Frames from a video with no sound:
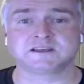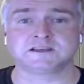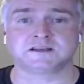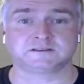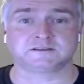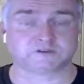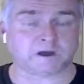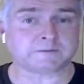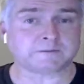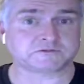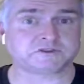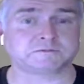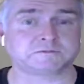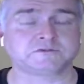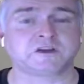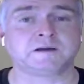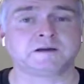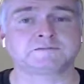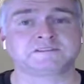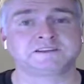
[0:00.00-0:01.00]
the TypeScript
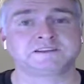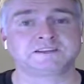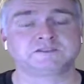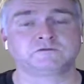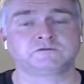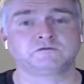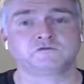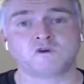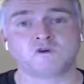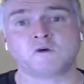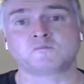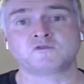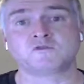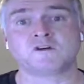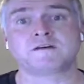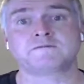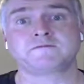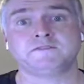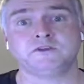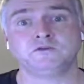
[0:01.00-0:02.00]
types it is, from
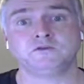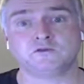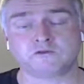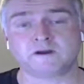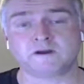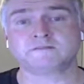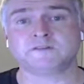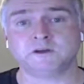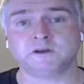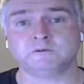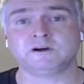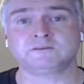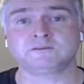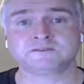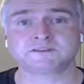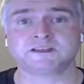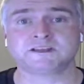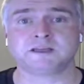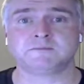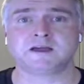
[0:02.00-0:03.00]
your GraphQL
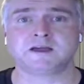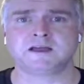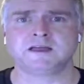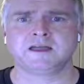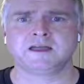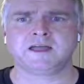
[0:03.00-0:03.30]
schema.